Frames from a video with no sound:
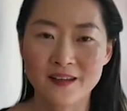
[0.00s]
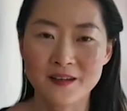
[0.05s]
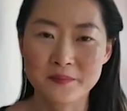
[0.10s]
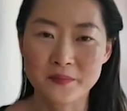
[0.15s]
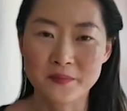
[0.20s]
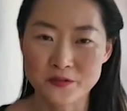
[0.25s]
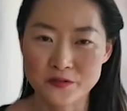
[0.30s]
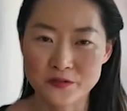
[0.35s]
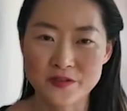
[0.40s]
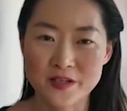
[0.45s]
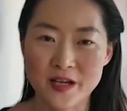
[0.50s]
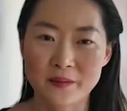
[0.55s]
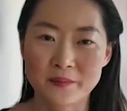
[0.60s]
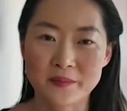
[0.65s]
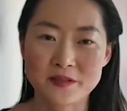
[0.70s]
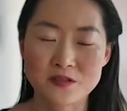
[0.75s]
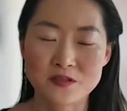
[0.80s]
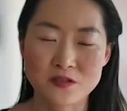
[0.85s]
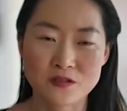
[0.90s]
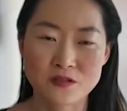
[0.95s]
Most of the time,
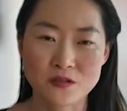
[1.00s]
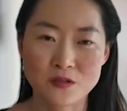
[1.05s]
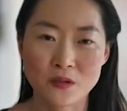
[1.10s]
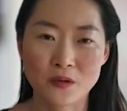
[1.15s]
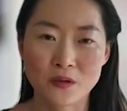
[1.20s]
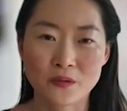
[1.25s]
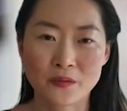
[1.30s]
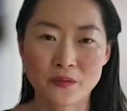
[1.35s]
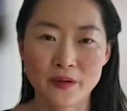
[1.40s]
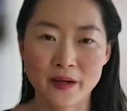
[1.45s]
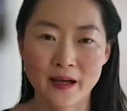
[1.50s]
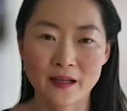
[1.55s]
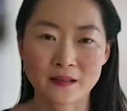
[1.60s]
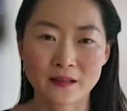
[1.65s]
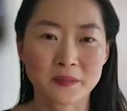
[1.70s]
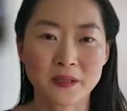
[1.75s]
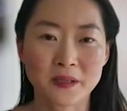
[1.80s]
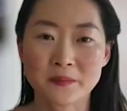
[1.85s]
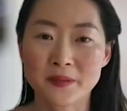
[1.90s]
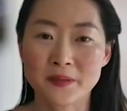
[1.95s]
it's just you
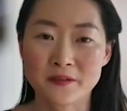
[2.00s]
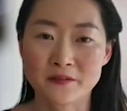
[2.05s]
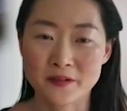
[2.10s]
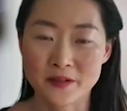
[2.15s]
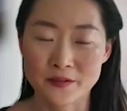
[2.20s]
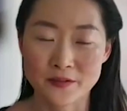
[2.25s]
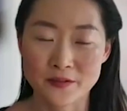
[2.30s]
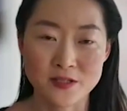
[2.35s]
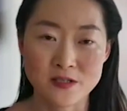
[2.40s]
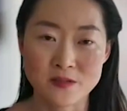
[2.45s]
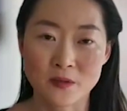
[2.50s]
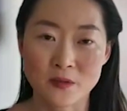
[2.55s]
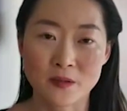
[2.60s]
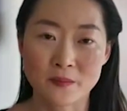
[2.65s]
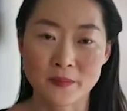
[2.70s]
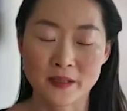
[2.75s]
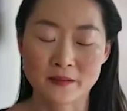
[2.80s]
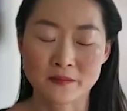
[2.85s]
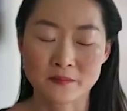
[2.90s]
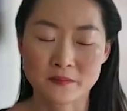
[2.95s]
and maybe a very small
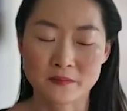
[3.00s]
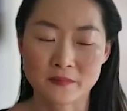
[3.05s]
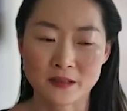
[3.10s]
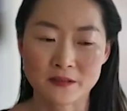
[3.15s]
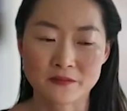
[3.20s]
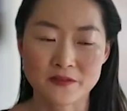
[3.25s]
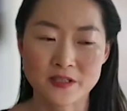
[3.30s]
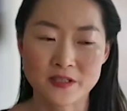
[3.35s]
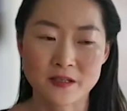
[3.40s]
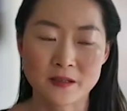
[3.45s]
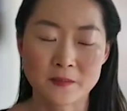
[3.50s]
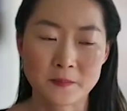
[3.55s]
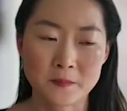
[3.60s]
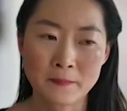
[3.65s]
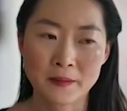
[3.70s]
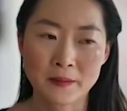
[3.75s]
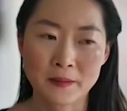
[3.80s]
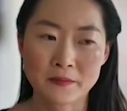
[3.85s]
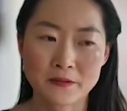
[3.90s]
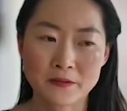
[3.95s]
amount of team
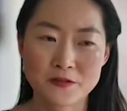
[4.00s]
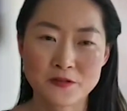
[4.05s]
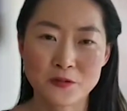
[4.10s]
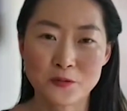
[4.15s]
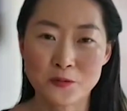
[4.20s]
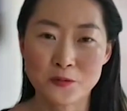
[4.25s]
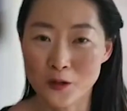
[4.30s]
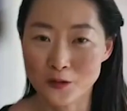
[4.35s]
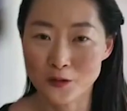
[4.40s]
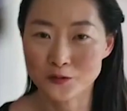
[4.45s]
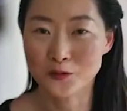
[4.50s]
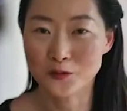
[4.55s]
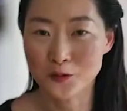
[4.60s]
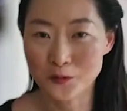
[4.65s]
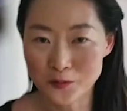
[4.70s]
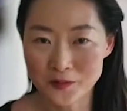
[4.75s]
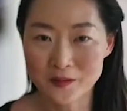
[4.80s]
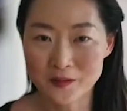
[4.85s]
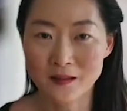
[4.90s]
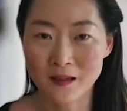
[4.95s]
members who also
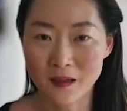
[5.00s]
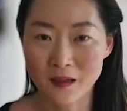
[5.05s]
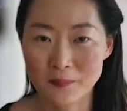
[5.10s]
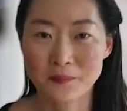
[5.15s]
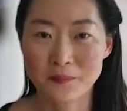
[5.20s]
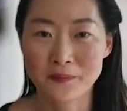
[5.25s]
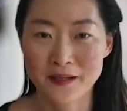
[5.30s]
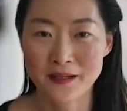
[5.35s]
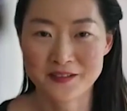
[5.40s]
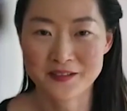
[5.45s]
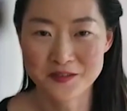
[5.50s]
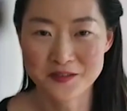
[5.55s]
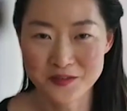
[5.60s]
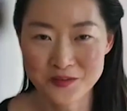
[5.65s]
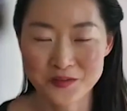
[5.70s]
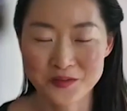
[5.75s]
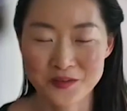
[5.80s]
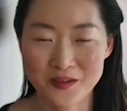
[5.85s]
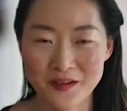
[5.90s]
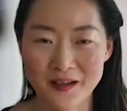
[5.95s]
look up
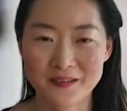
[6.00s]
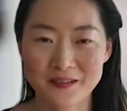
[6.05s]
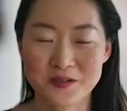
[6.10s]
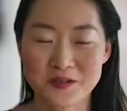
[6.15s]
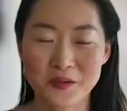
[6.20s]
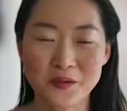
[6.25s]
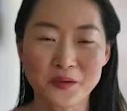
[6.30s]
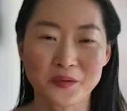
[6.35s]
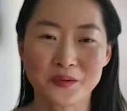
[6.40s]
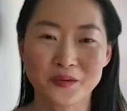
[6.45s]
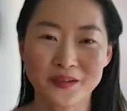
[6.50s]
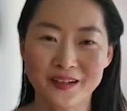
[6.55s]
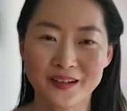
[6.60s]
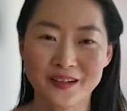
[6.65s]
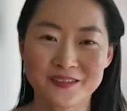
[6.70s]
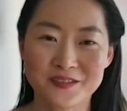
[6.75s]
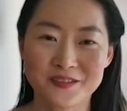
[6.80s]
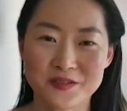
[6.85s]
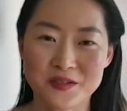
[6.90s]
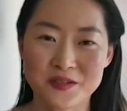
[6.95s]
at you
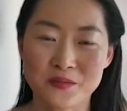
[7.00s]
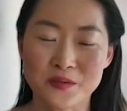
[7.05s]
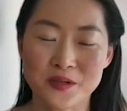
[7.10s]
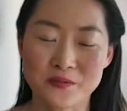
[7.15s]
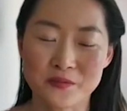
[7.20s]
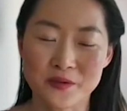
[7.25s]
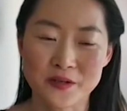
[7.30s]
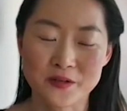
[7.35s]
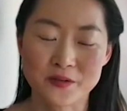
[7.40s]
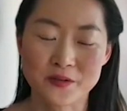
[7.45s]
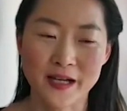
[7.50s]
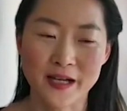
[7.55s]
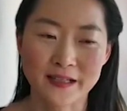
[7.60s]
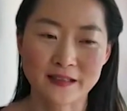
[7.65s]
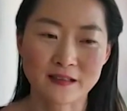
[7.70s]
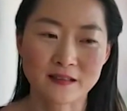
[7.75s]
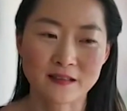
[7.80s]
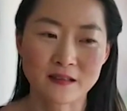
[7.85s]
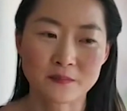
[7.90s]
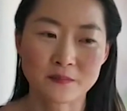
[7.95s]
to see where you're
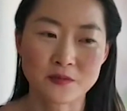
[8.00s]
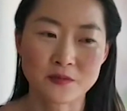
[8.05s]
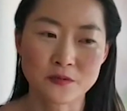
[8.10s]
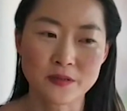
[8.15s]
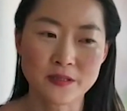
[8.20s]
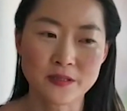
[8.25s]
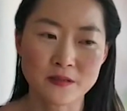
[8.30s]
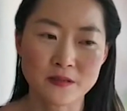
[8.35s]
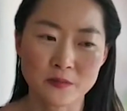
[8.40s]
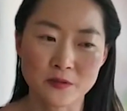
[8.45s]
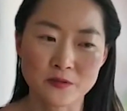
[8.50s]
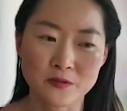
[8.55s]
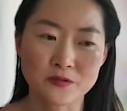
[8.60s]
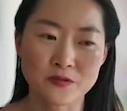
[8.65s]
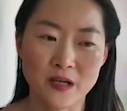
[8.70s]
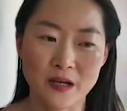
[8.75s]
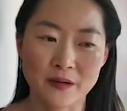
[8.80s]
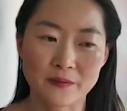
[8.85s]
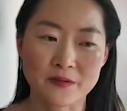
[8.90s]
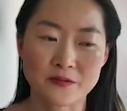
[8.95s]
guiding them. So most of the
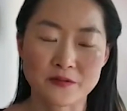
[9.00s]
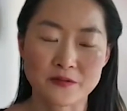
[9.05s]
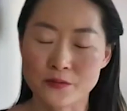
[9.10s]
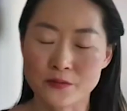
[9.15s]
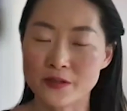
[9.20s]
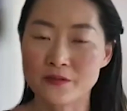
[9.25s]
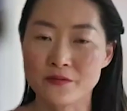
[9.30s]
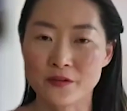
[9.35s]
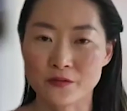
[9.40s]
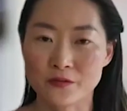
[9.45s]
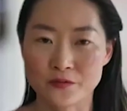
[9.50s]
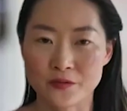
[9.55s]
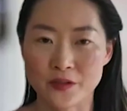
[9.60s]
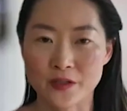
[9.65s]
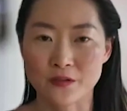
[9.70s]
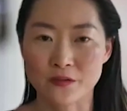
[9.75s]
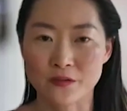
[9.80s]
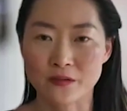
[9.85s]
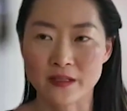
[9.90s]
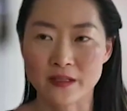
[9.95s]
time, it really feels
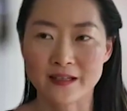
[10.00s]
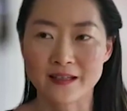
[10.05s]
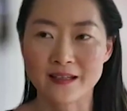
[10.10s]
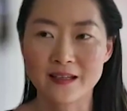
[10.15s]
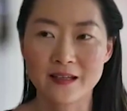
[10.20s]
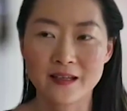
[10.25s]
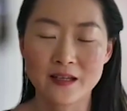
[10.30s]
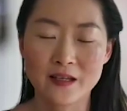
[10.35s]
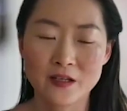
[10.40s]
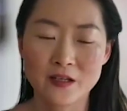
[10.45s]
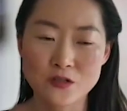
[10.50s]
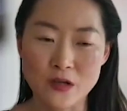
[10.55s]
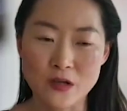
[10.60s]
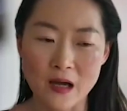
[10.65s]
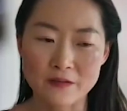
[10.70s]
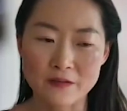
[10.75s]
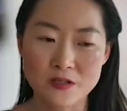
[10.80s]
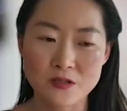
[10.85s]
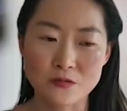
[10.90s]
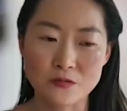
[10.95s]
very lonely to
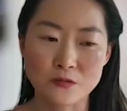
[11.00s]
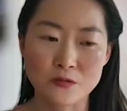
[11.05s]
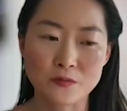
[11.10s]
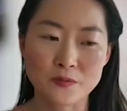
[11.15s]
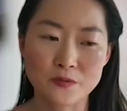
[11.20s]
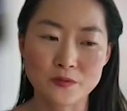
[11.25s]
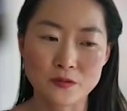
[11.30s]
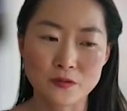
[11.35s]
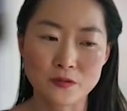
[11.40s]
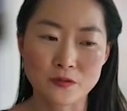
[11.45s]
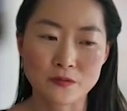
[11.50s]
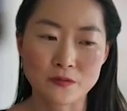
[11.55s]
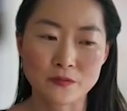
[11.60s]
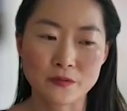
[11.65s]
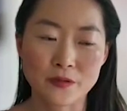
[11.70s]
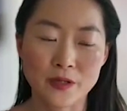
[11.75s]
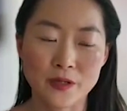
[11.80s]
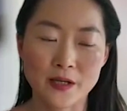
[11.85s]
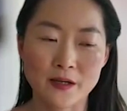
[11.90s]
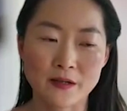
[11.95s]
have this group to
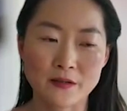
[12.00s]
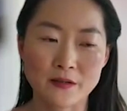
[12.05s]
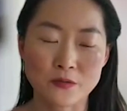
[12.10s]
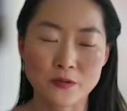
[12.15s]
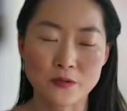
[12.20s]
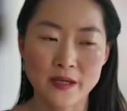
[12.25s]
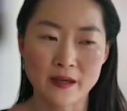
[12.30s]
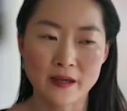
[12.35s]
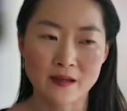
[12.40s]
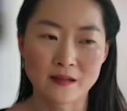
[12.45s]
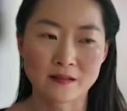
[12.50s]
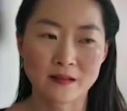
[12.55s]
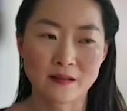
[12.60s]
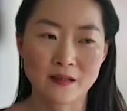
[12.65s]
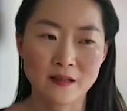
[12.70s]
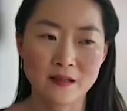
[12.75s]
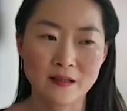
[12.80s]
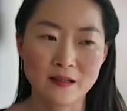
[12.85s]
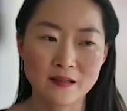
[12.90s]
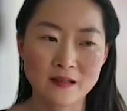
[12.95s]
where you can
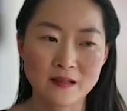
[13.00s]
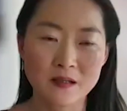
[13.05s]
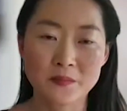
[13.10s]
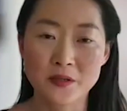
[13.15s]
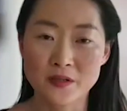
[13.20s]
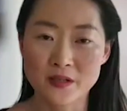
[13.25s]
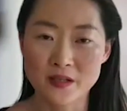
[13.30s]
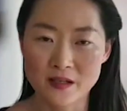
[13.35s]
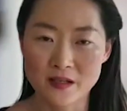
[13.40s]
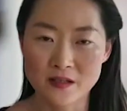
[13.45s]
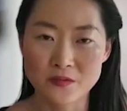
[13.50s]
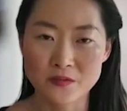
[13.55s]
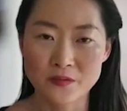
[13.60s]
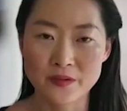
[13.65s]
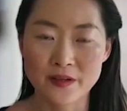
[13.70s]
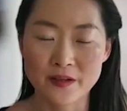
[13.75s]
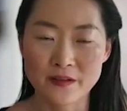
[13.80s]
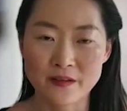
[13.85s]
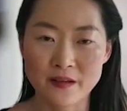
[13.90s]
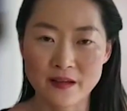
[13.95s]
communicate
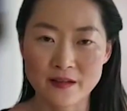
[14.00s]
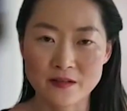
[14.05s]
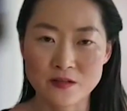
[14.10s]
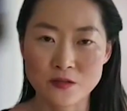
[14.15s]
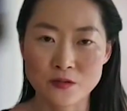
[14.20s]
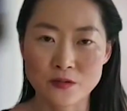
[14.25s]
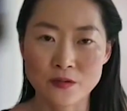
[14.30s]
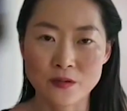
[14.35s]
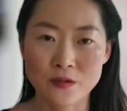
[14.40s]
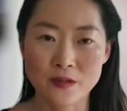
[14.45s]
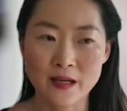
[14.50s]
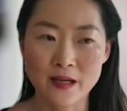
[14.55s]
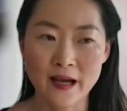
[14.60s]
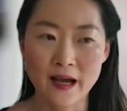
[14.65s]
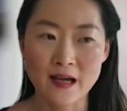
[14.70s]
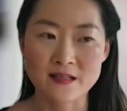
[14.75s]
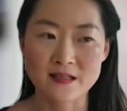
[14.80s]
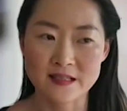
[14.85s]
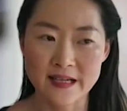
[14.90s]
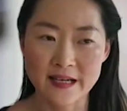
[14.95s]
with and to
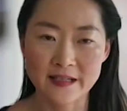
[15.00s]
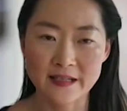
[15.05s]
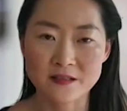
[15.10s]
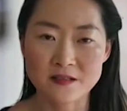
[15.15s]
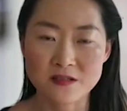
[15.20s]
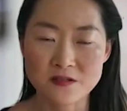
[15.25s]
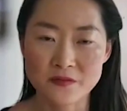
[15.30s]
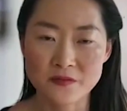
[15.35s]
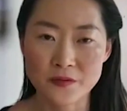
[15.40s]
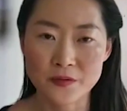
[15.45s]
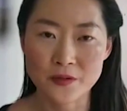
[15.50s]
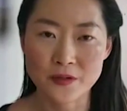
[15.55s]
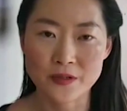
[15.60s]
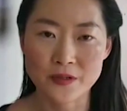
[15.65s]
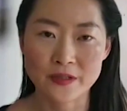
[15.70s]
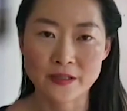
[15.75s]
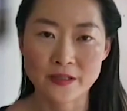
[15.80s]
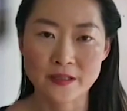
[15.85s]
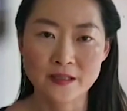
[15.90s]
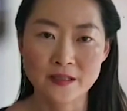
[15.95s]
ask guidance
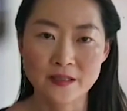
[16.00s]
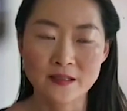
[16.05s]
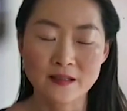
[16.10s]
for